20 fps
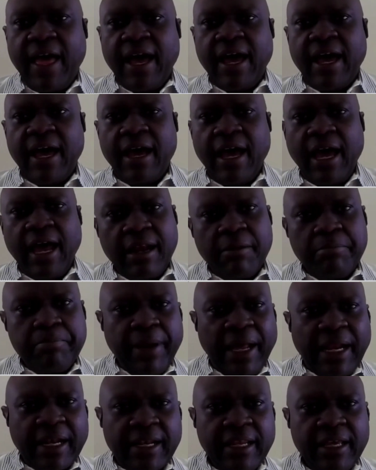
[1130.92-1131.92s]
and
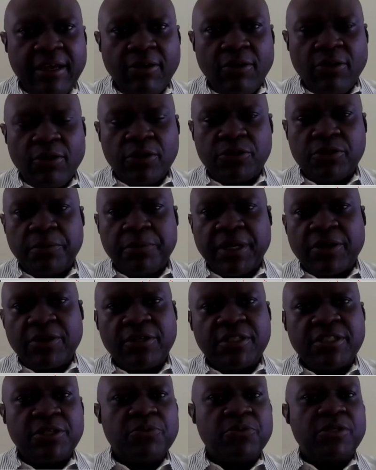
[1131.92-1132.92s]
partly also
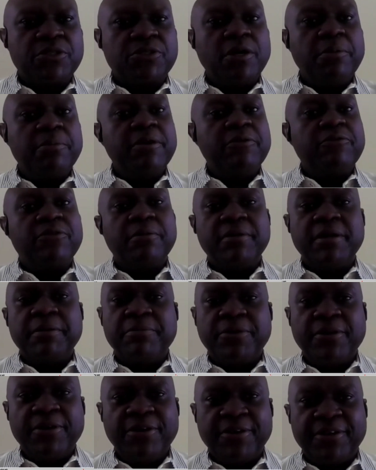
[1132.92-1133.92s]
because it was coming from
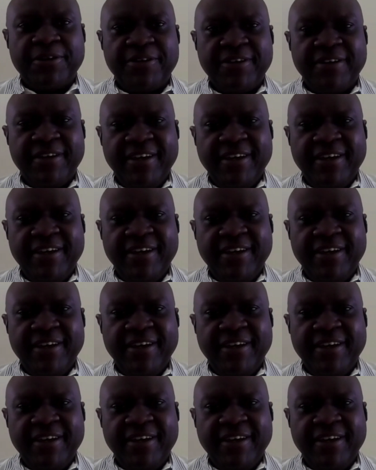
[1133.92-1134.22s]
abroad.